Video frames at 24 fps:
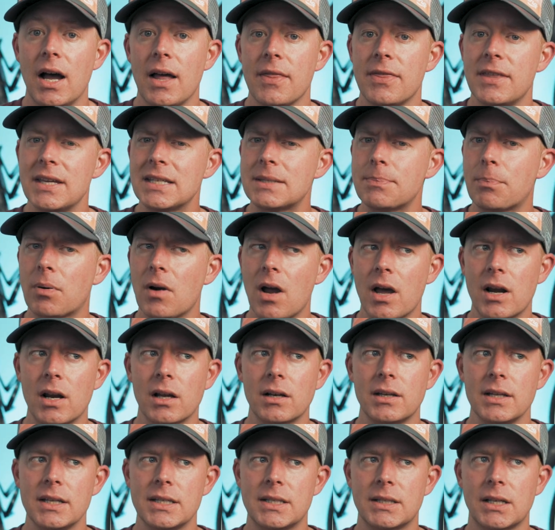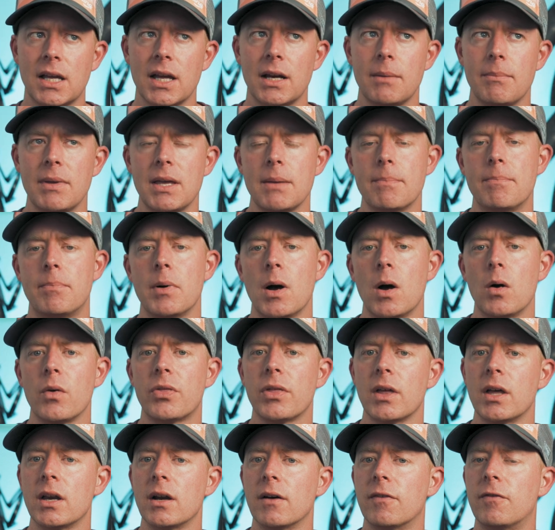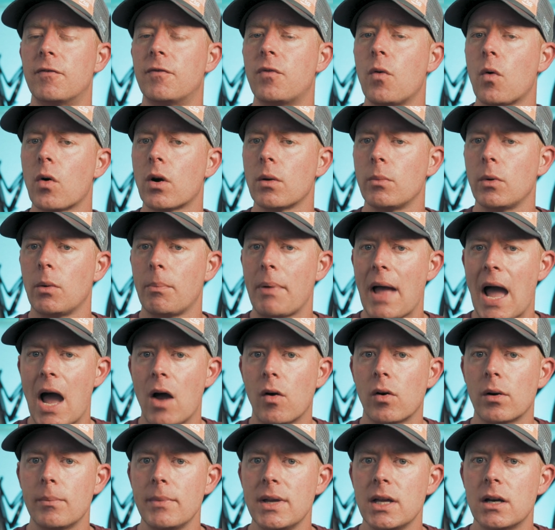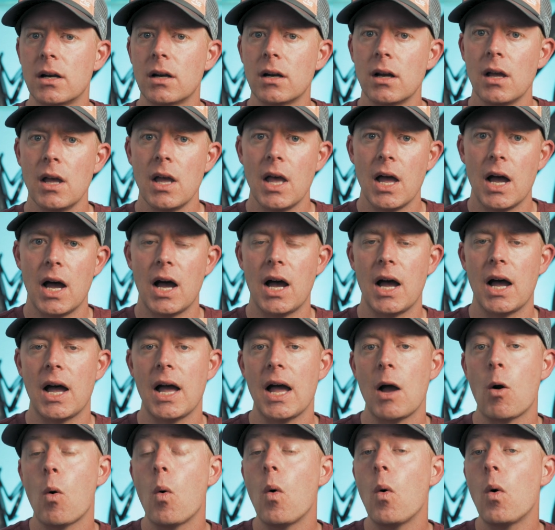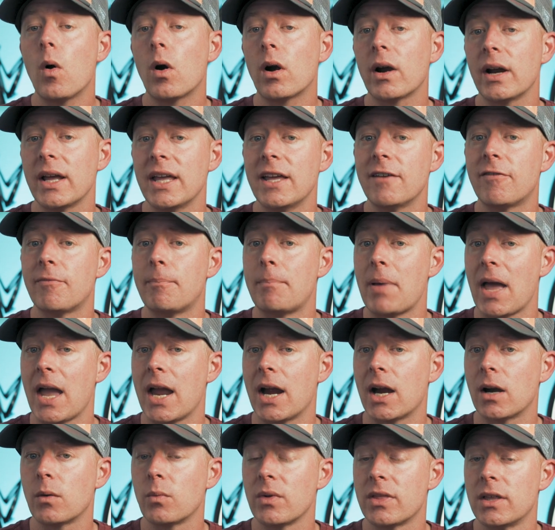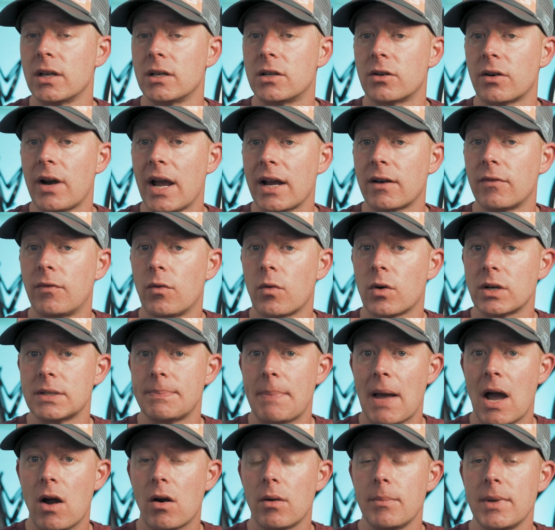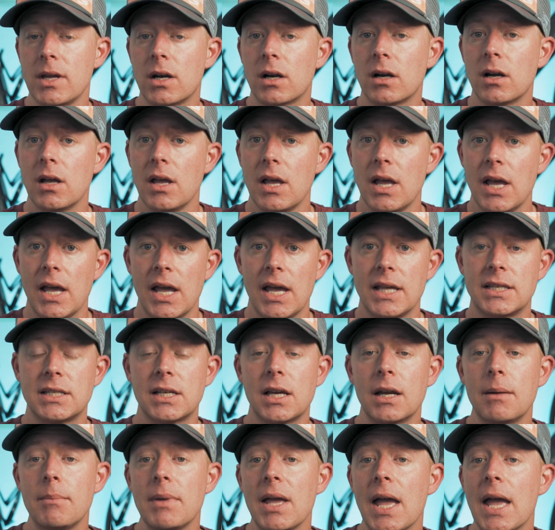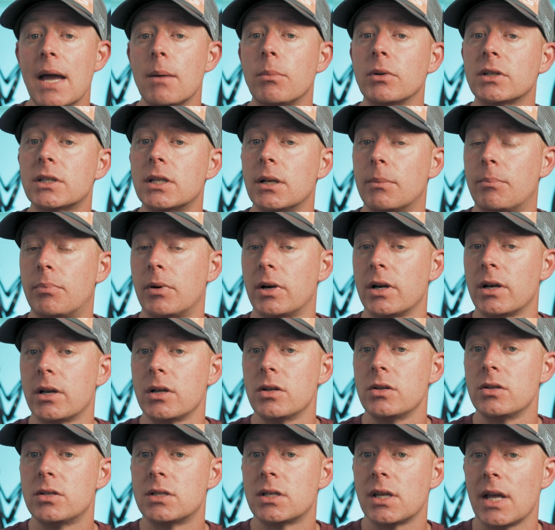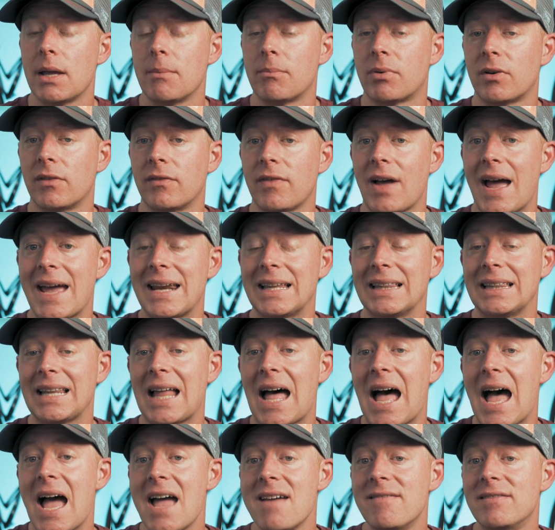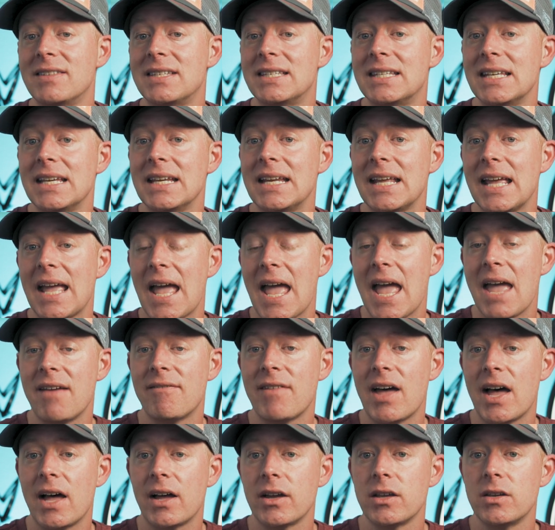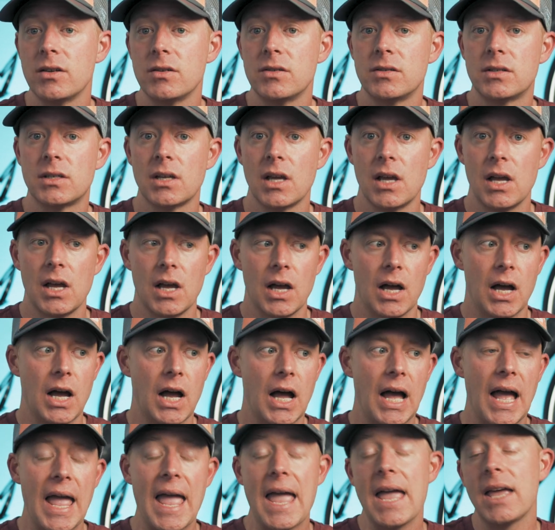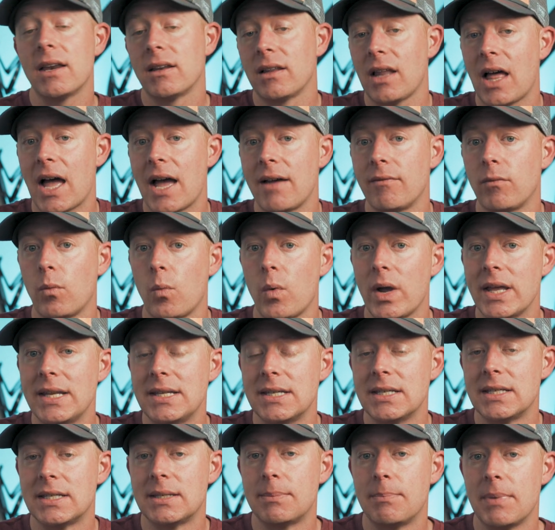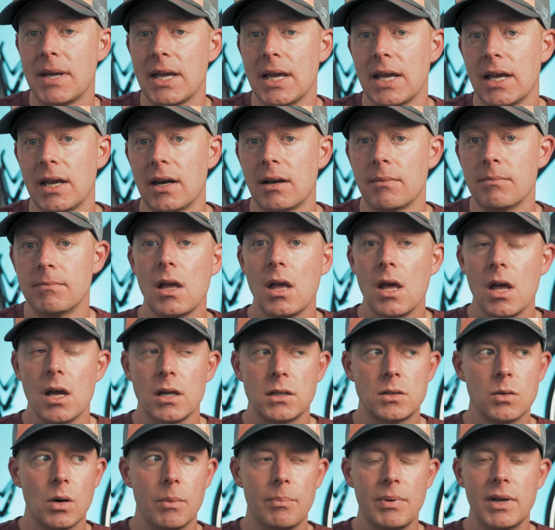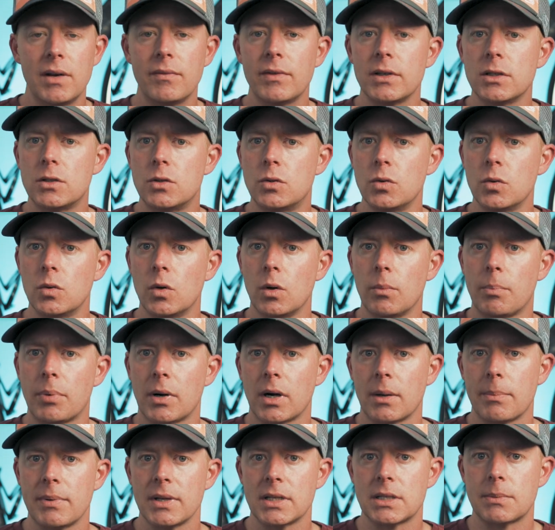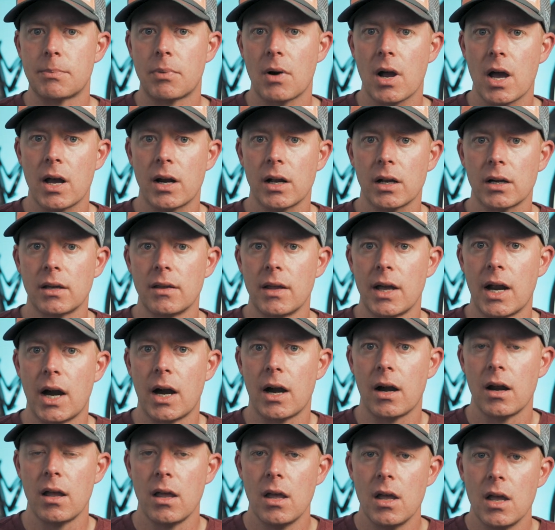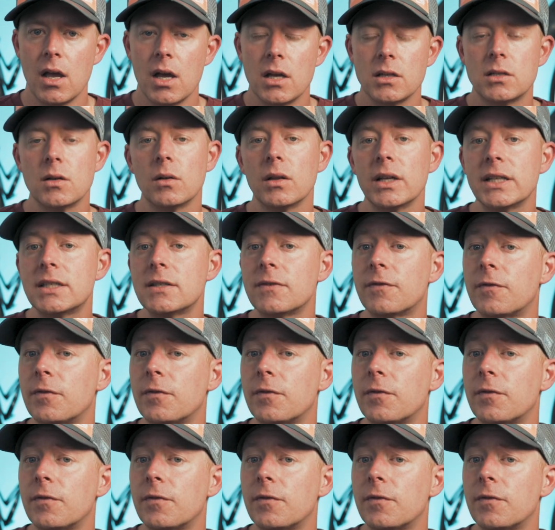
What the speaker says: This product is gonna be both an affordable power meter, or if paired with a direct force power meter, it's gonna be able to produce and provide live CDA values and live wind speed. So a bit of a dual purpose product there. So let's